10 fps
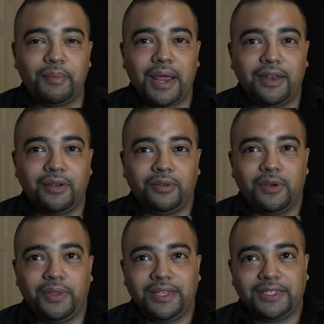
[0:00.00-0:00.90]
I mean, I don't
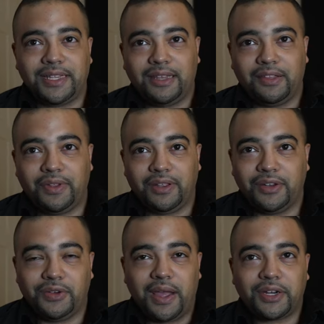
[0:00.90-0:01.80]
know the extent of it.
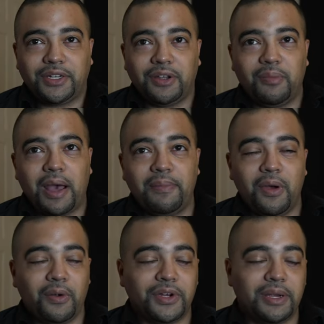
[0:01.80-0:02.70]
Could you actually go and buy
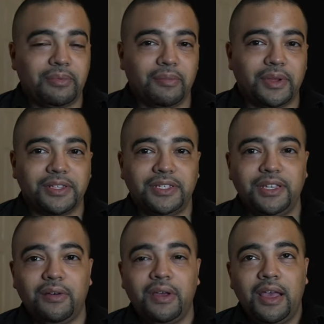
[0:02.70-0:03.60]
poker chips from a
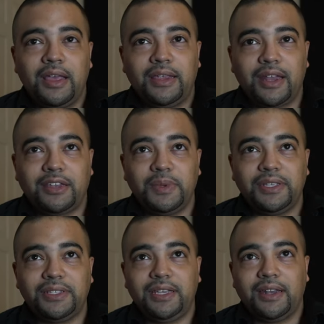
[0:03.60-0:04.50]
casino? Yet to be
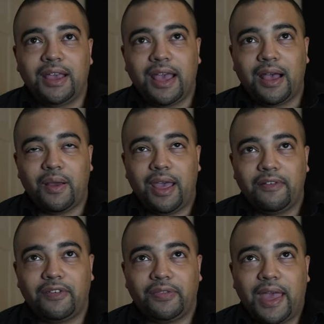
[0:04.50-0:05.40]
seen.
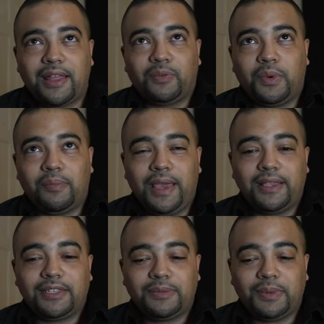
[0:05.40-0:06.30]
However, that's what
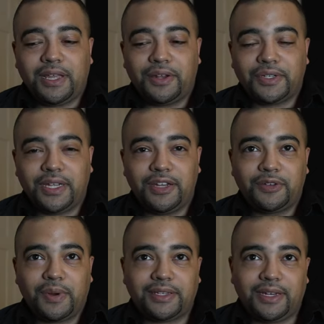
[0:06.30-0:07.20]
makes this potentially interesting.
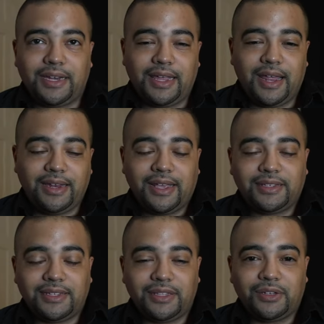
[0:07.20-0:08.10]
Interesting, and again, yes,
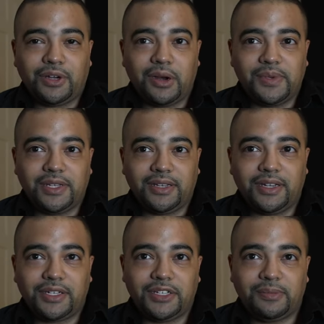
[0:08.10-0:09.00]
it's in the terms and
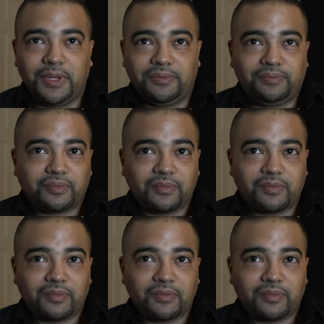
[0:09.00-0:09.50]
conditions, but